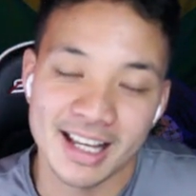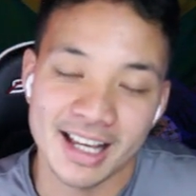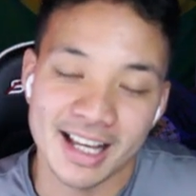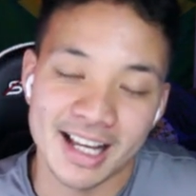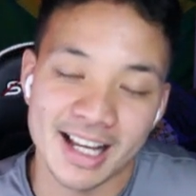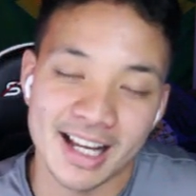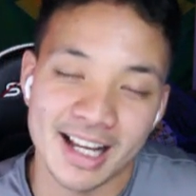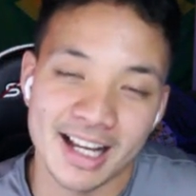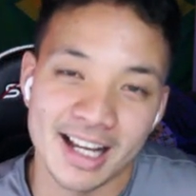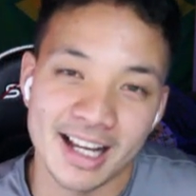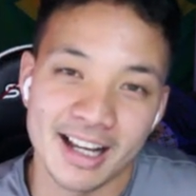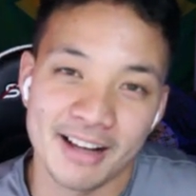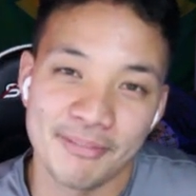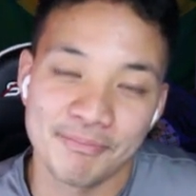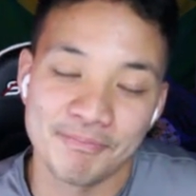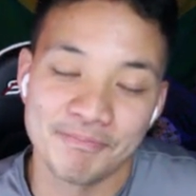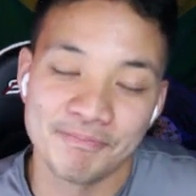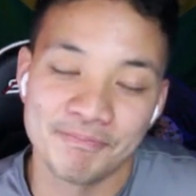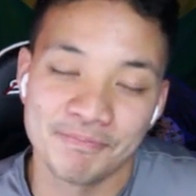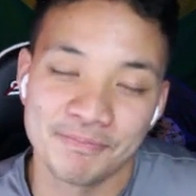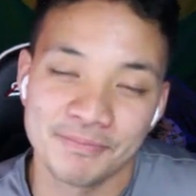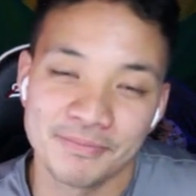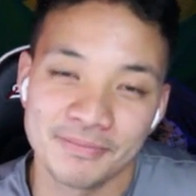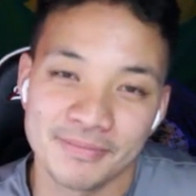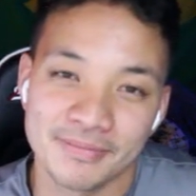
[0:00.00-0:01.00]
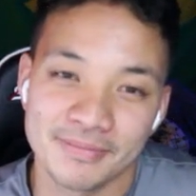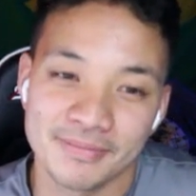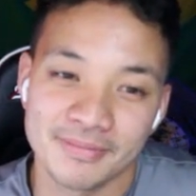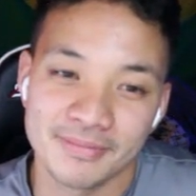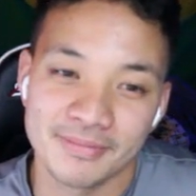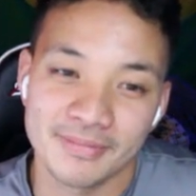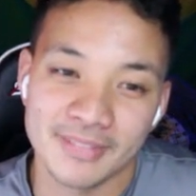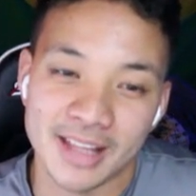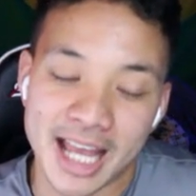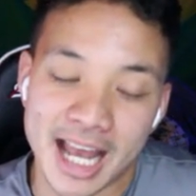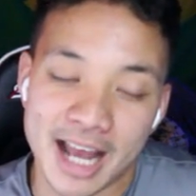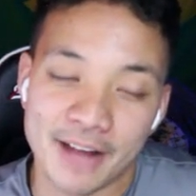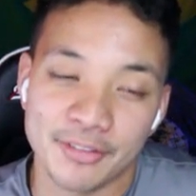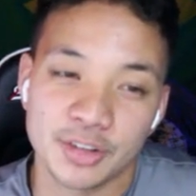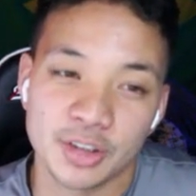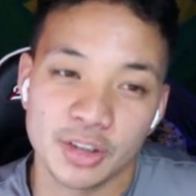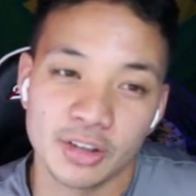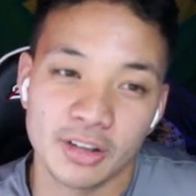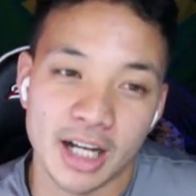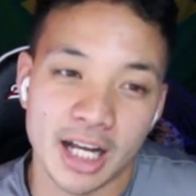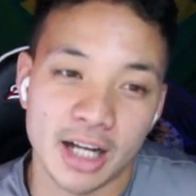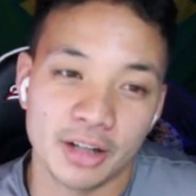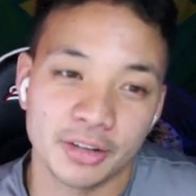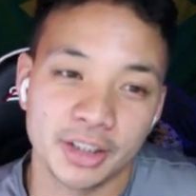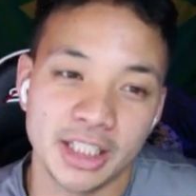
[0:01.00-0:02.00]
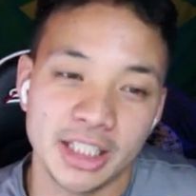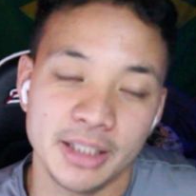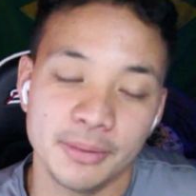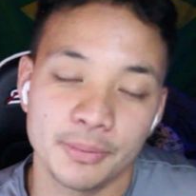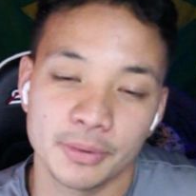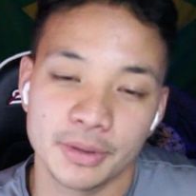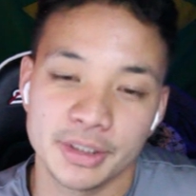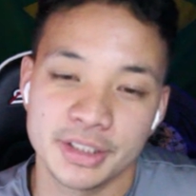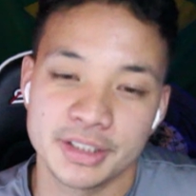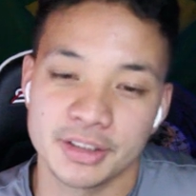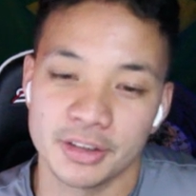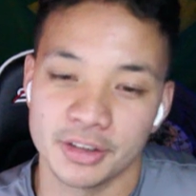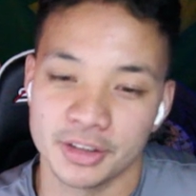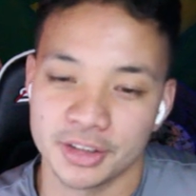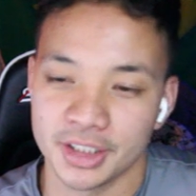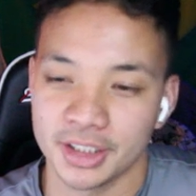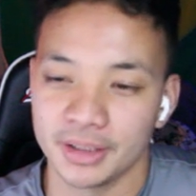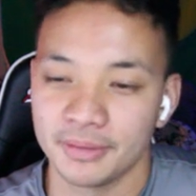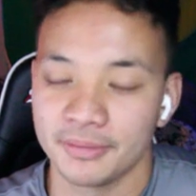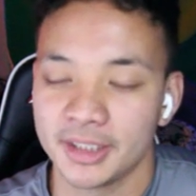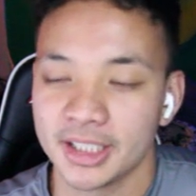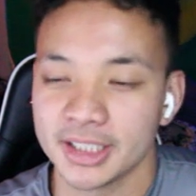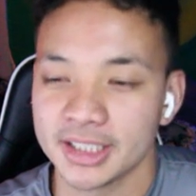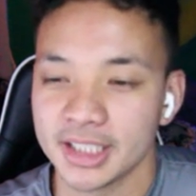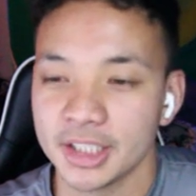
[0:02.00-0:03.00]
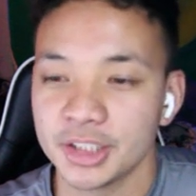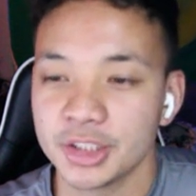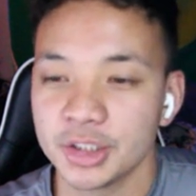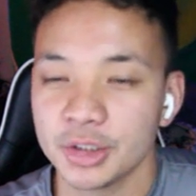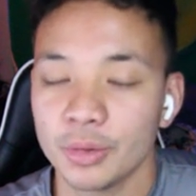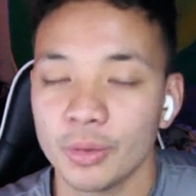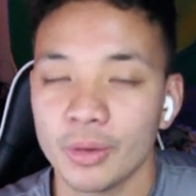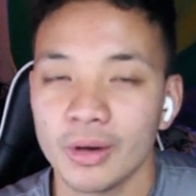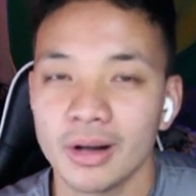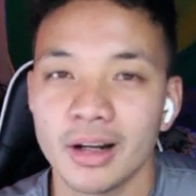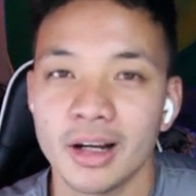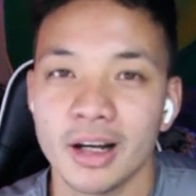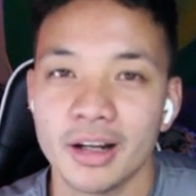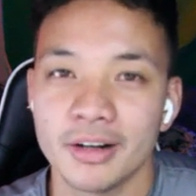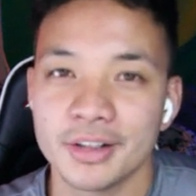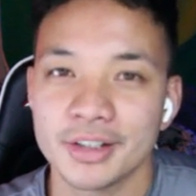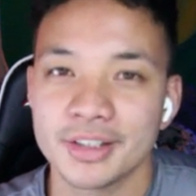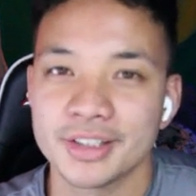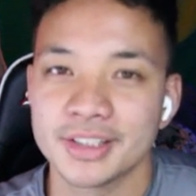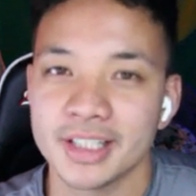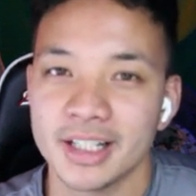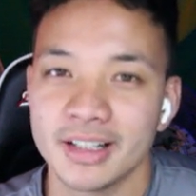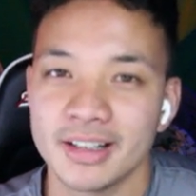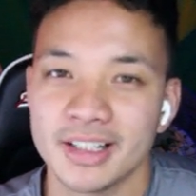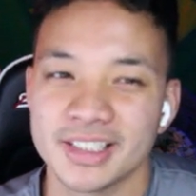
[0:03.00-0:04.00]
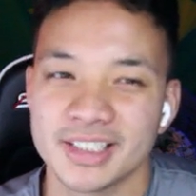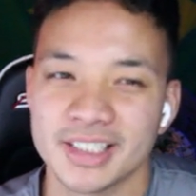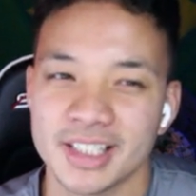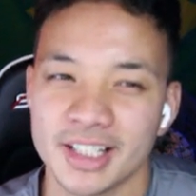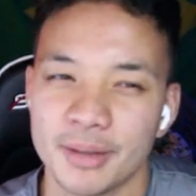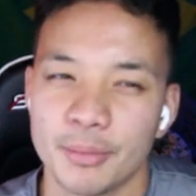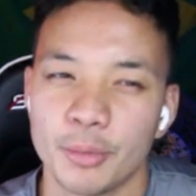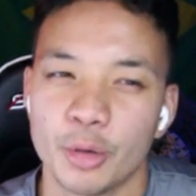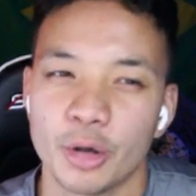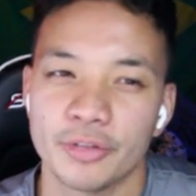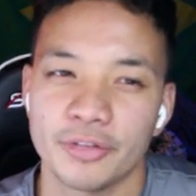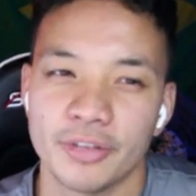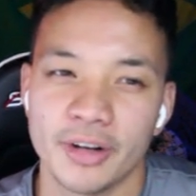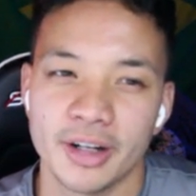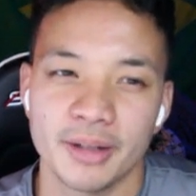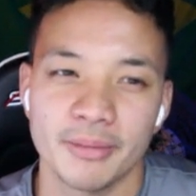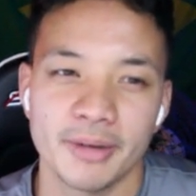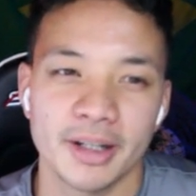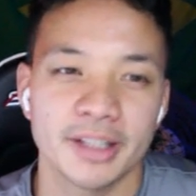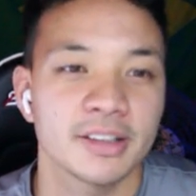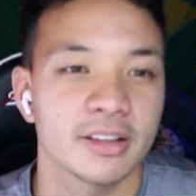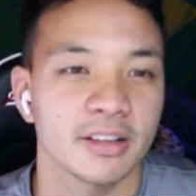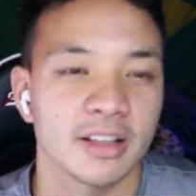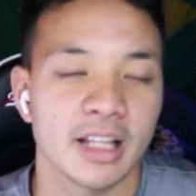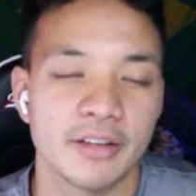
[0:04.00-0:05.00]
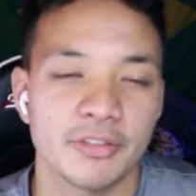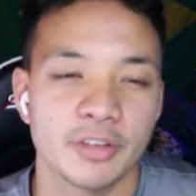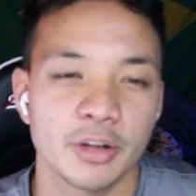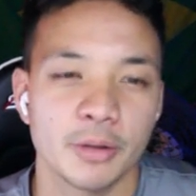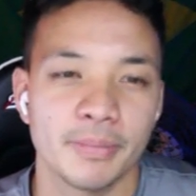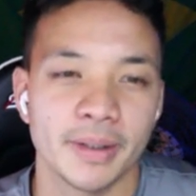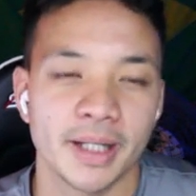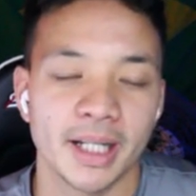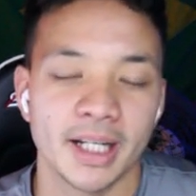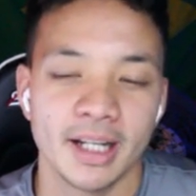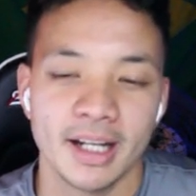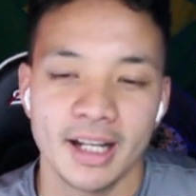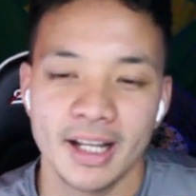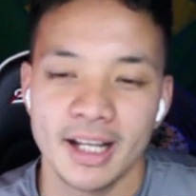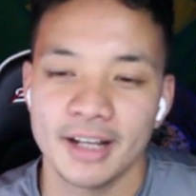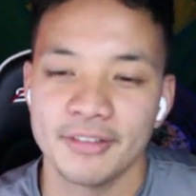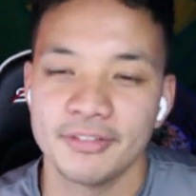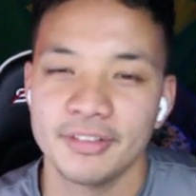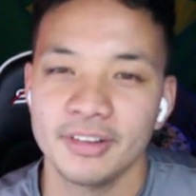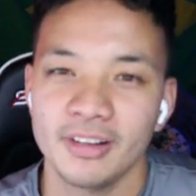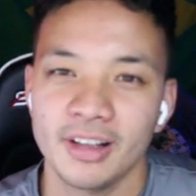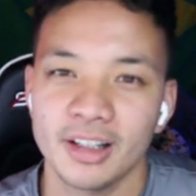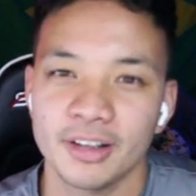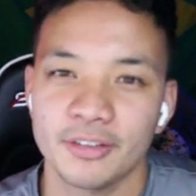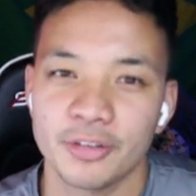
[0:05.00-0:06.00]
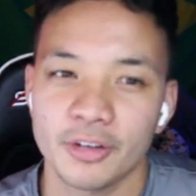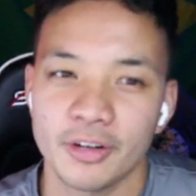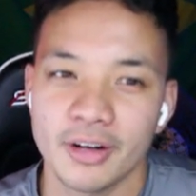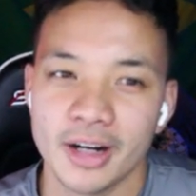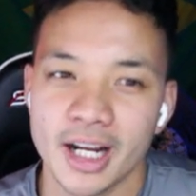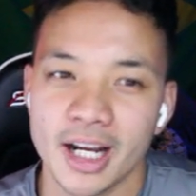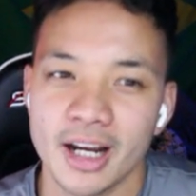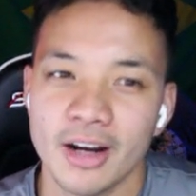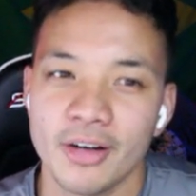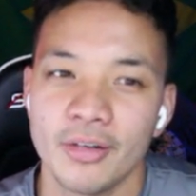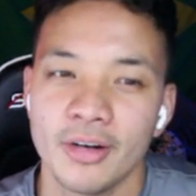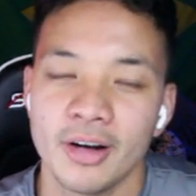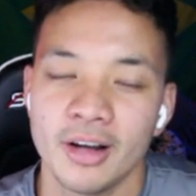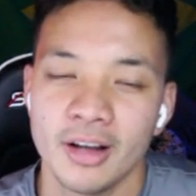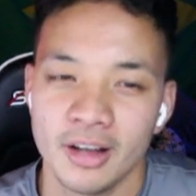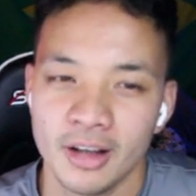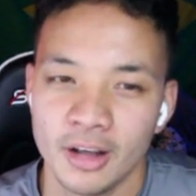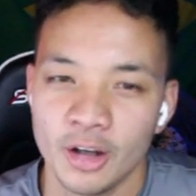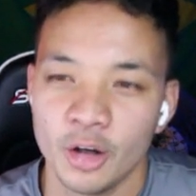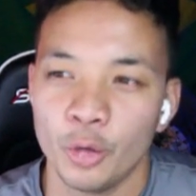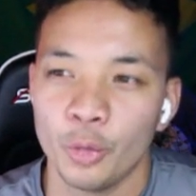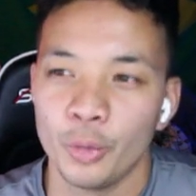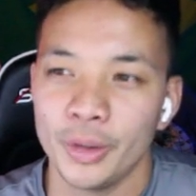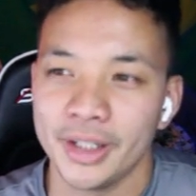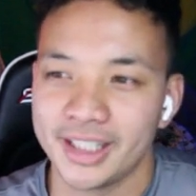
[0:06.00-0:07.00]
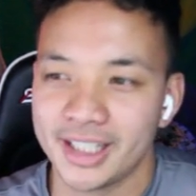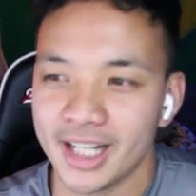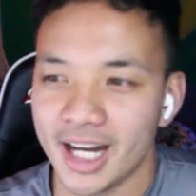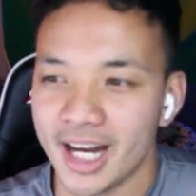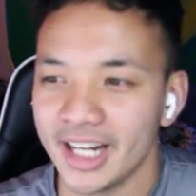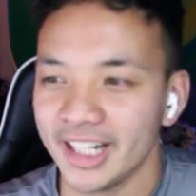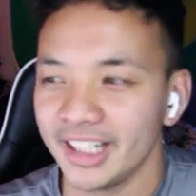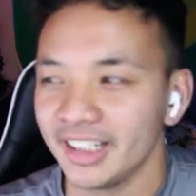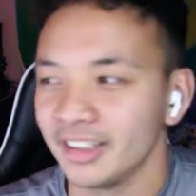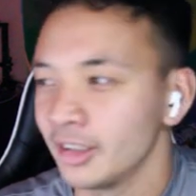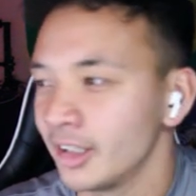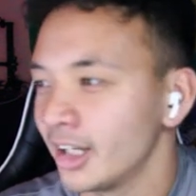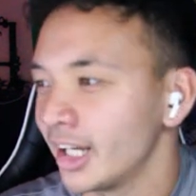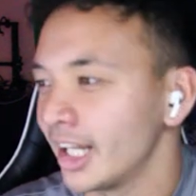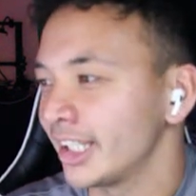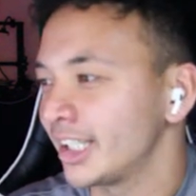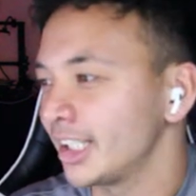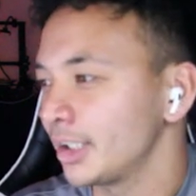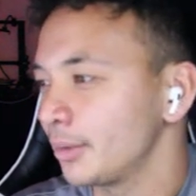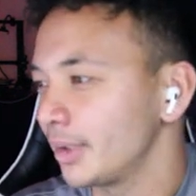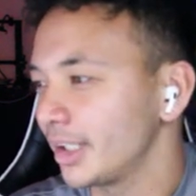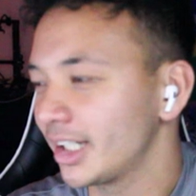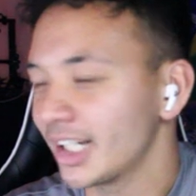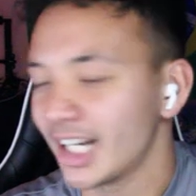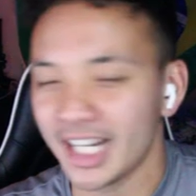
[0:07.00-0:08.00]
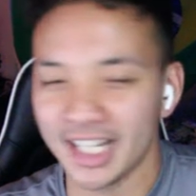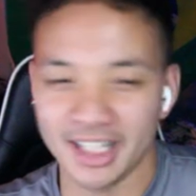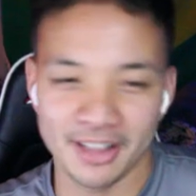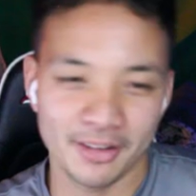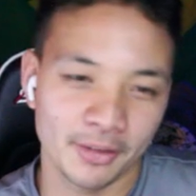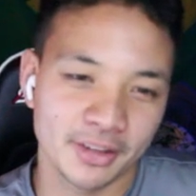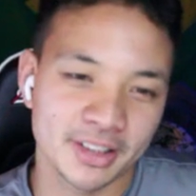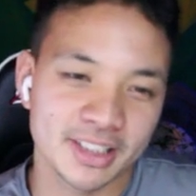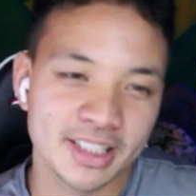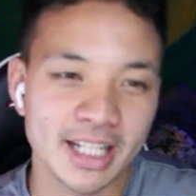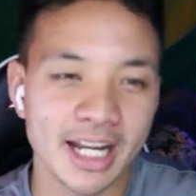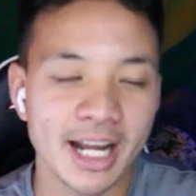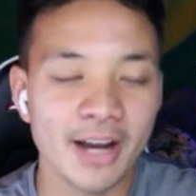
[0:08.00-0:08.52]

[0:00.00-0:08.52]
after, I'll keep researching because I do want to understand this at a more fundamental level, but I feel like for now, we got it. I think we got it.